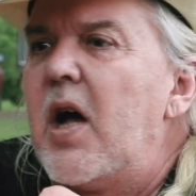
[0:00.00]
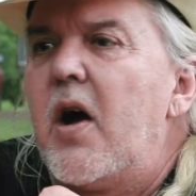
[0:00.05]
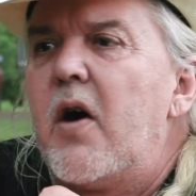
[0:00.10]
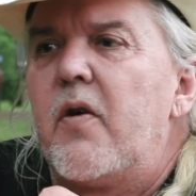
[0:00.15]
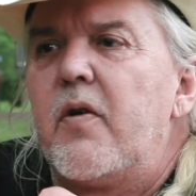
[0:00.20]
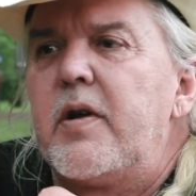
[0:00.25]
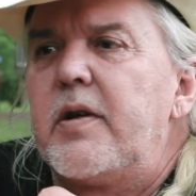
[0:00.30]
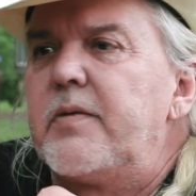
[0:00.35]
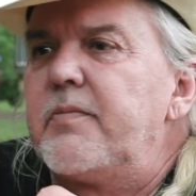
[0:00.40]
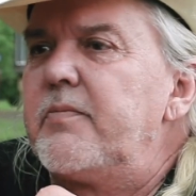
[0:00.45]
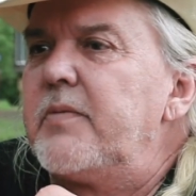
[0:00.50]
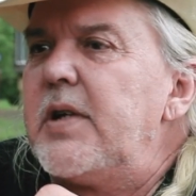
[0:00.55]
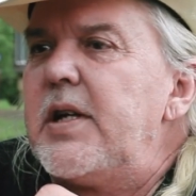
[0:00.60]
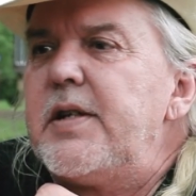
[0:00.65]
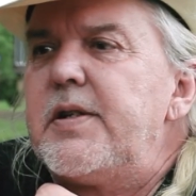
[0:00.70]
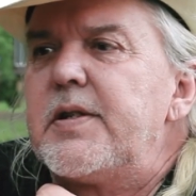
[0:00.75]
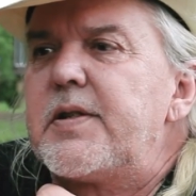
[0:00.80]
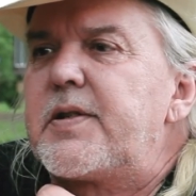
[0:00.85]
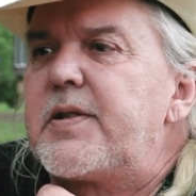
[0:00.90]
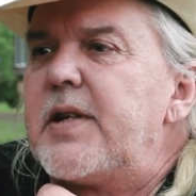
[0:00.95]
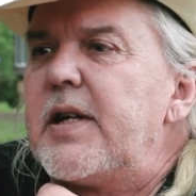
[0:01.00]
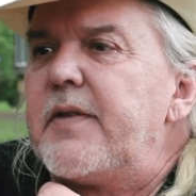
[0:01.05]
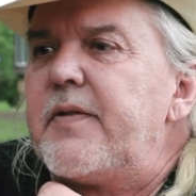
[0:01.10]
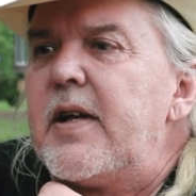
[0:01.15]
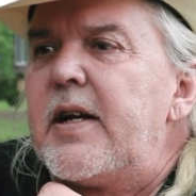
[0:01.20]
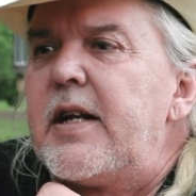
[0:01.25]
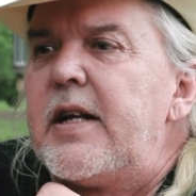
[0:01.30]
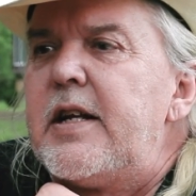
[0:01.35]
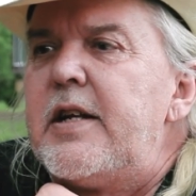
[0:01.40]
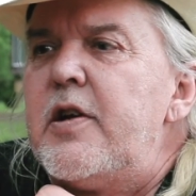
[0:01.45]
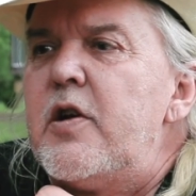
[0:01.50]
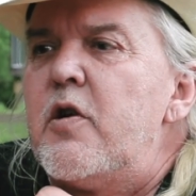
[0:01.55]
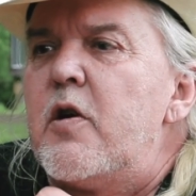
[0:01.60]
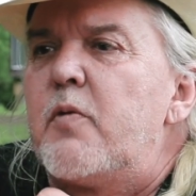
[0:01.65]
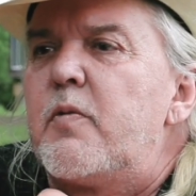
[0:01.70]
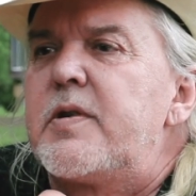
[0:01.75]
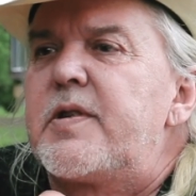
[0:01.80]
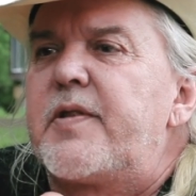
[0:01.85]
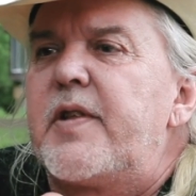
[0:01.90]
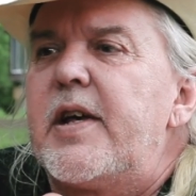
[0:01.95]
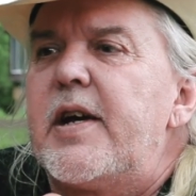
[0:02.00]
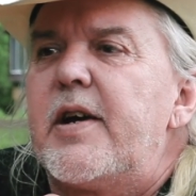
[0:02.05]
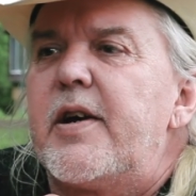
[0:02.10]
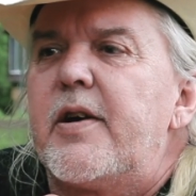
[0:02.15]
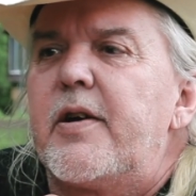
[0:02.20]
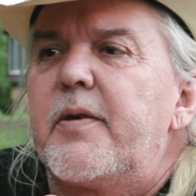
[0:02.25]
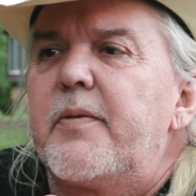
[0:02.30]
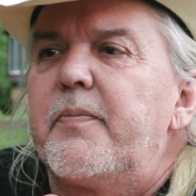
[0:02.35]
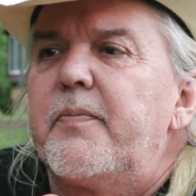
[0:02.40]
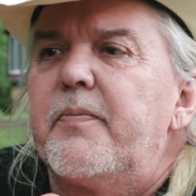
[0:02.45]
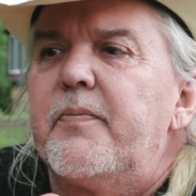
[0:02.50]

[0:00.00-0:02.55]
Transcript: No, he just said that he knew it was there.